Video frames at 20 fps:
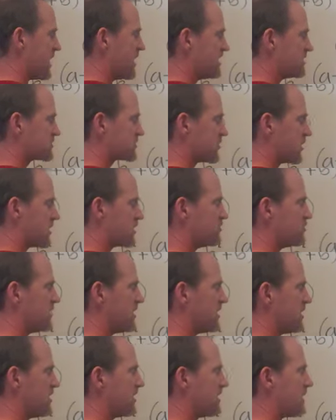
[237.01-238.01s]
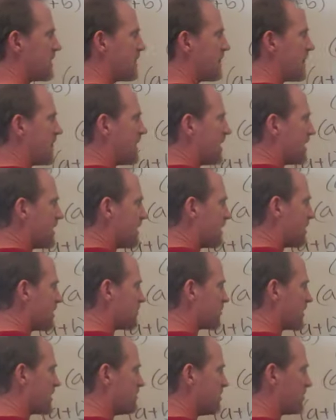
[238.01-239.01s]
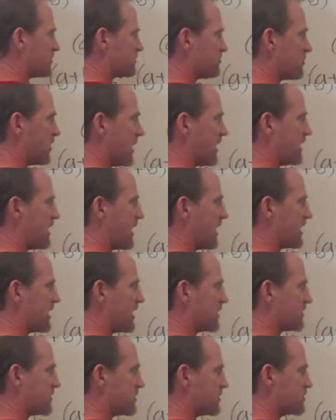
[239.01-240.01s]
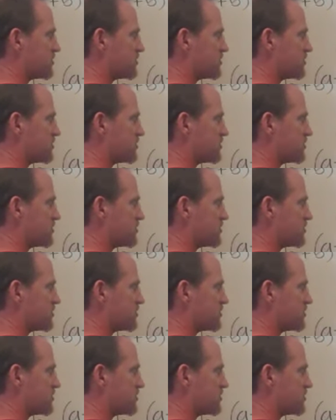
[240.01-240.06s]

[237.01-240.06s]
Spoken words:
a squared b. Here, when I multiply it, I get the